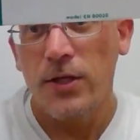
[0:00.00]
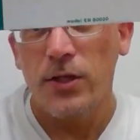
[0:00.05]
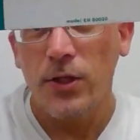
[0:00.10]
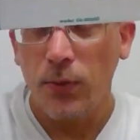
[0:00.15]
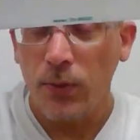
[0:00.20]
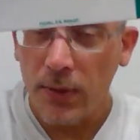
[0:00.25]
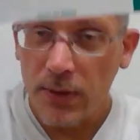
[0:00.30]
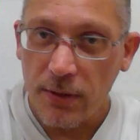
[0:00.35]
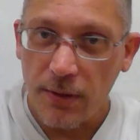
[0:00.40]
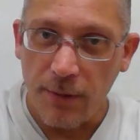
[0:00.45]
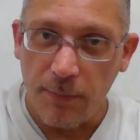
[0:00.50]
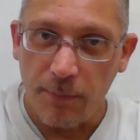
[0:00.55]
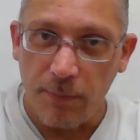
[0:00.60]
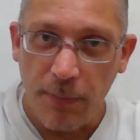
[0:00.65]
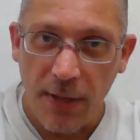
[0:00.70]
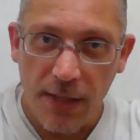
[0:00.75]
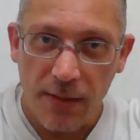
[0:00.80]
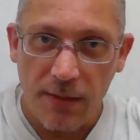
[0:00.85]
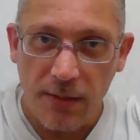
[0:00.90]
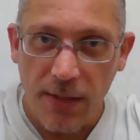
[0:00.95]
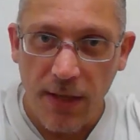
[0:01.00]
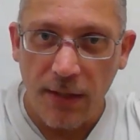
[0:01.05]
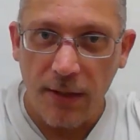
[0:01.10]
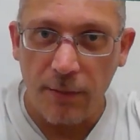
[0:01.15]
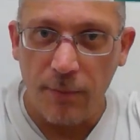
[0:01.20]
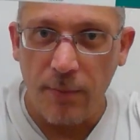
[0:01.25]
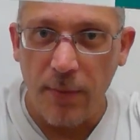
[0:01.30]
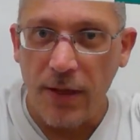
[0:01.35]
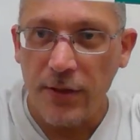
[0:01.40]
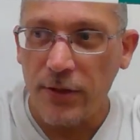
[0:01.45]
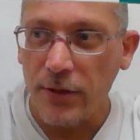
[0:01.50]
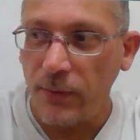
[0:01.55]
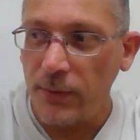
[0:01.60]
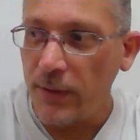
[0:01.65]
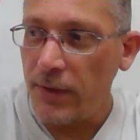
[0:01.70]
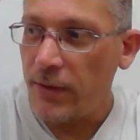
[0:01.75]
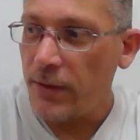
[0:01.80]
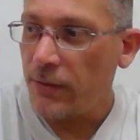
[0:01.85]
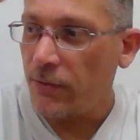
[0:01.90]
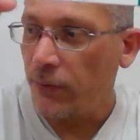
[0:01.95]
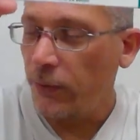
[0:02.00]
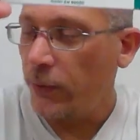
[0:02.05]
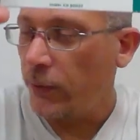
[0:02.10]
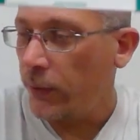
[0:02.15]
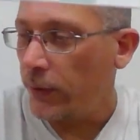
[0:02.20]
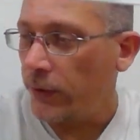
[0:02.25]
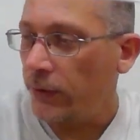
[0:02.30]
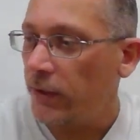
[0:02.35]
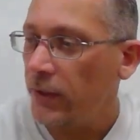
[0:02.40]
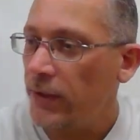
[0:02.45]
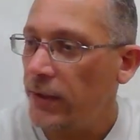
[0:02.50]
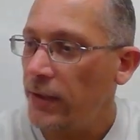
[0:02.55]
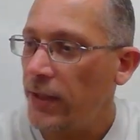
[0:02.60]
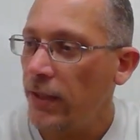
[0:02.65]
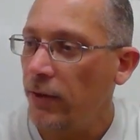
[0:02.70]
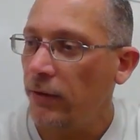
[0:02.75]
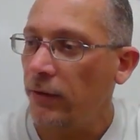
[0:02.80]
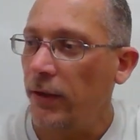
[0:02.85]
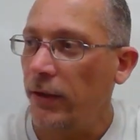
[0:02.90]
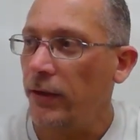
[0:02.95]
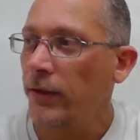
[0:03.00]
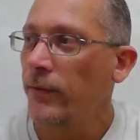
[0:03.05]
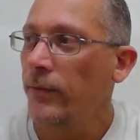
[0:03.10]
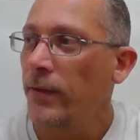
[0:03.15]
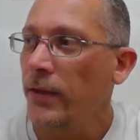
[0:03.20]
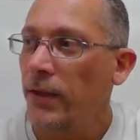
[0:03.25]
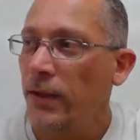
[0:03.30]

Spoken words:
So what's the best I can measure with this ruler? Let's take a look.